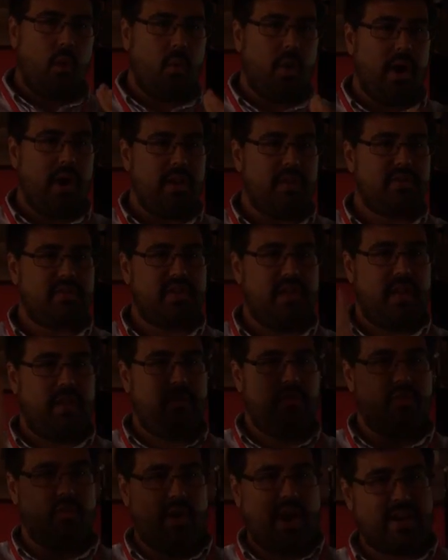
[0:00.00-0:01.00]
where you see
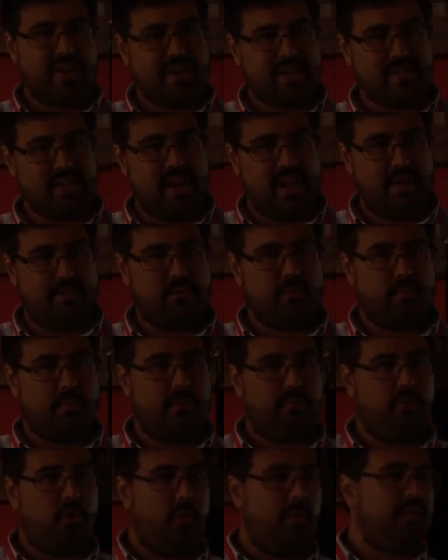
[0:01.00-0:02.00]
DirectX 11
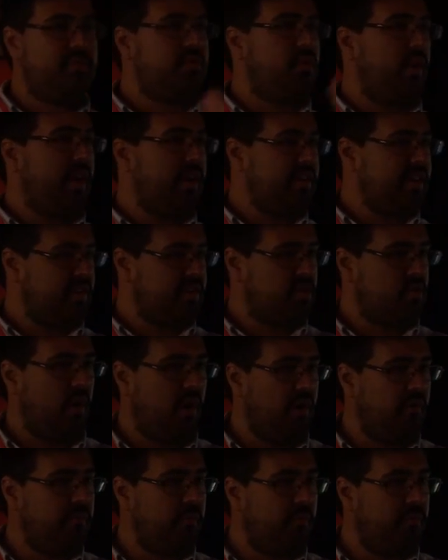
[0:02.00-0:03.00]
performance, DirectX
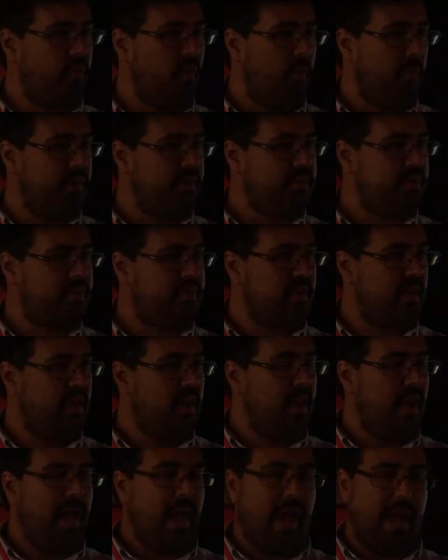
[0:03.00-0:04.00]
12 performance,
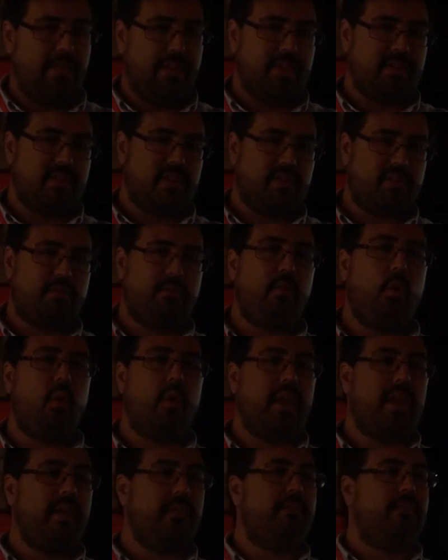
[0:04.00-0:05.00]
and there's this
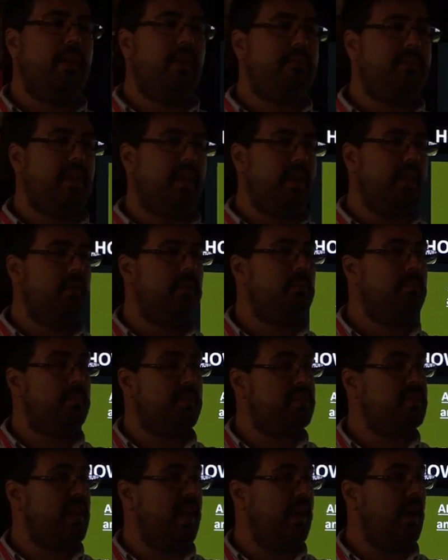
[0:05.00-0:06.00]
40,
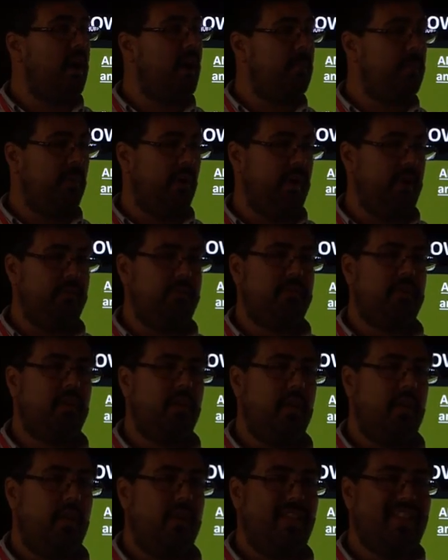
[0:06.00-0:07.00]
50% uplift,
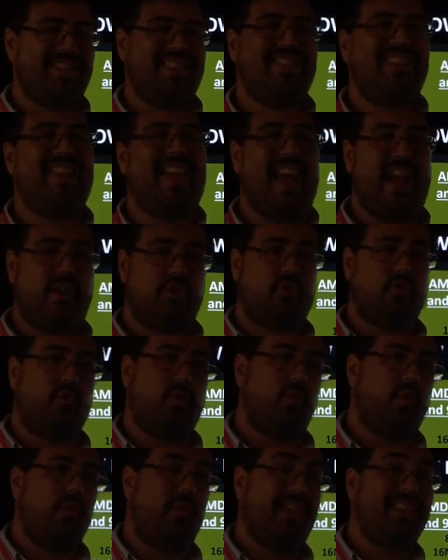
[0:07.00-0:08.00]
that's natural.
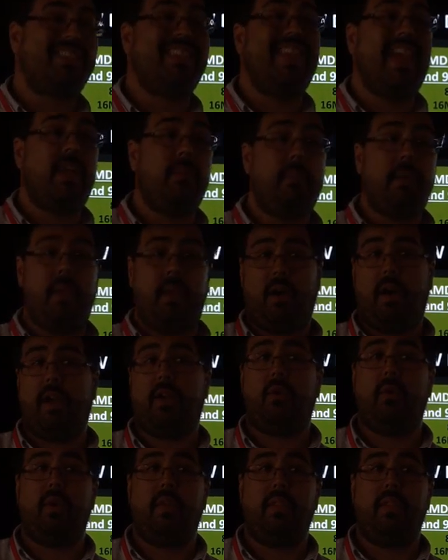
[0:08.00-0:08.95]
That's the API doing